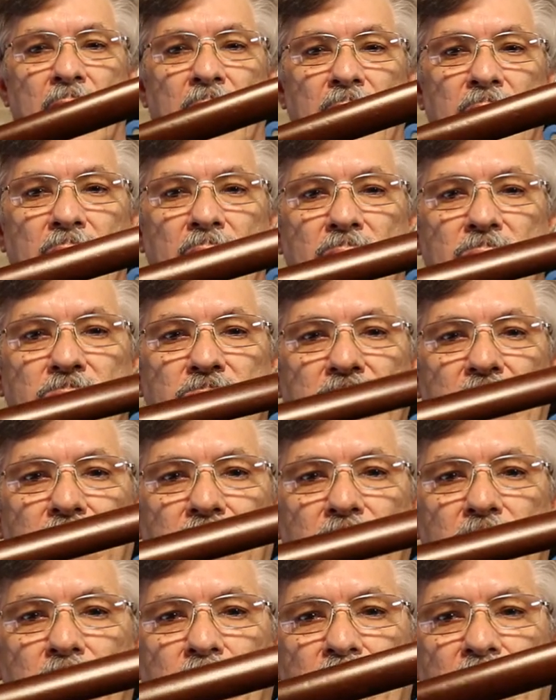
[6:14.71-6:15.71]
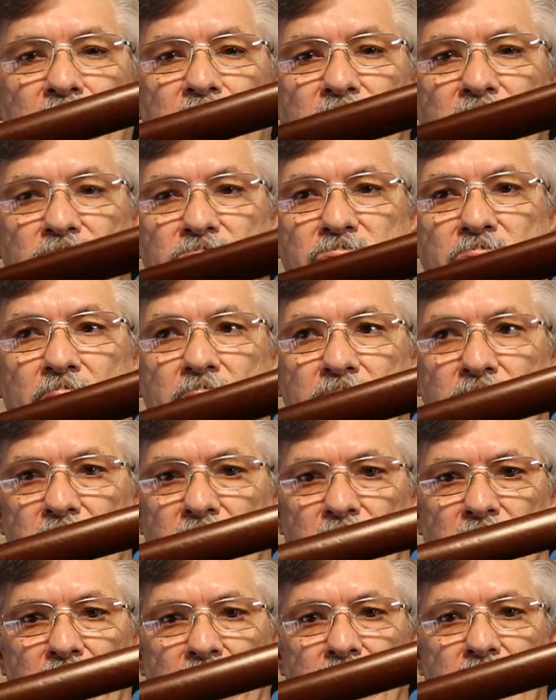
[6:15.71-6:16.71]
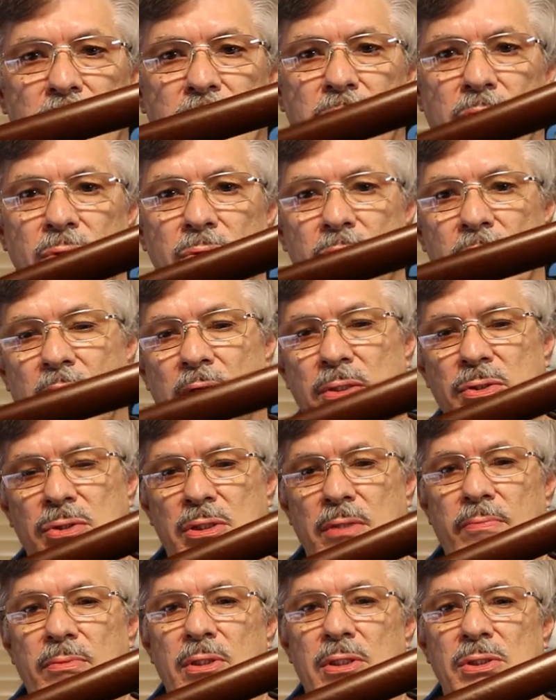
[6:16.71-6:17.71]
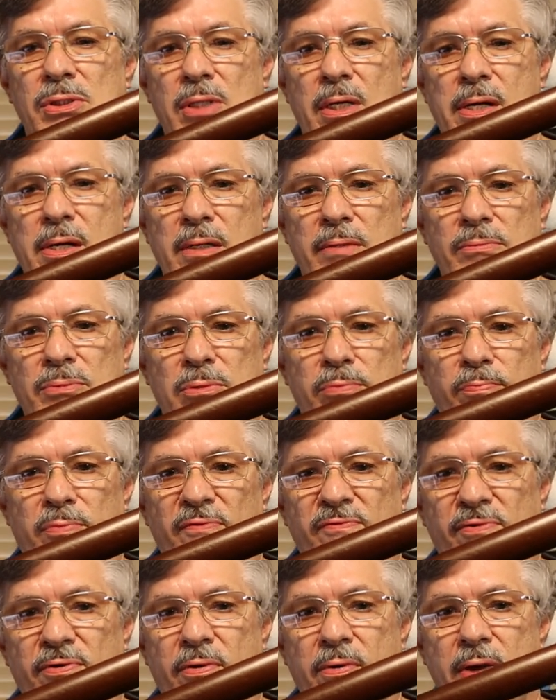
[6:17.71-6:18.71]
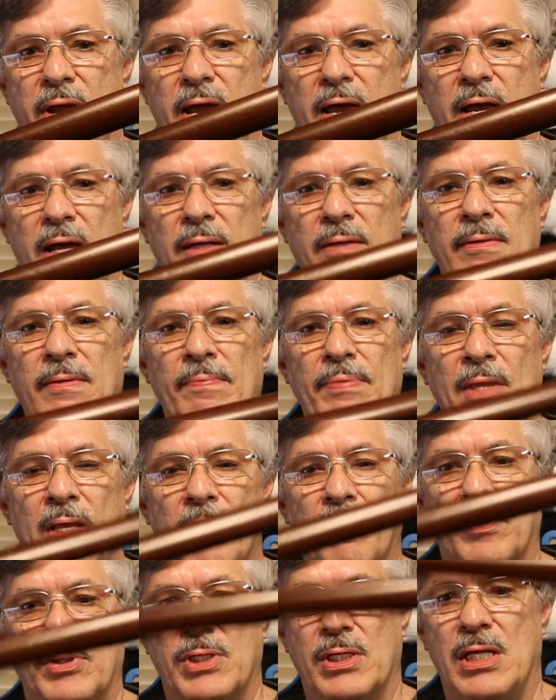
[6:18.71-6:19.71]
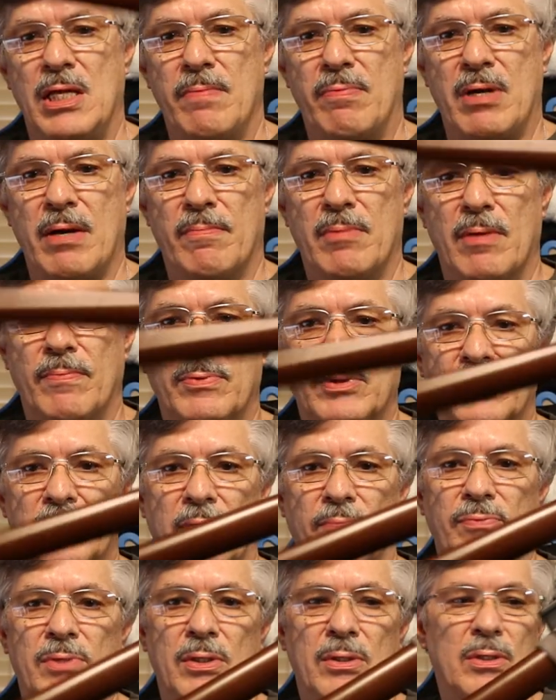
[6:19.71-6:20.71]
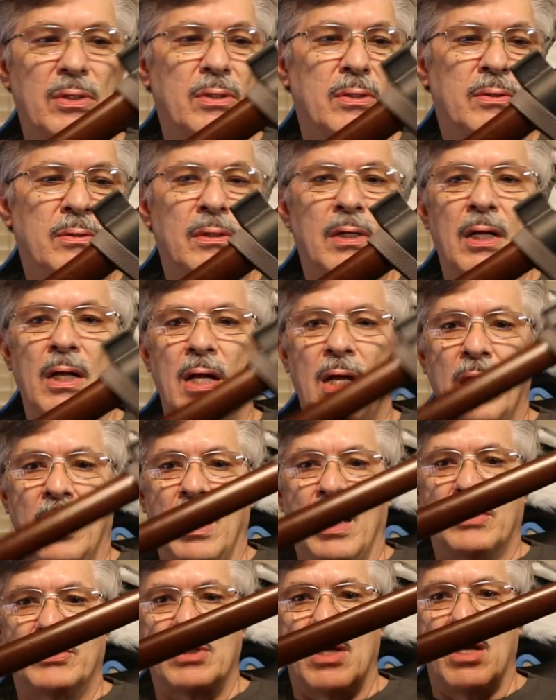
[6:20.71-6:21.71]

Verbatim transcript: I know some of you people started earlier, so you got some of these items beforehand, but they keep coming up with something new. As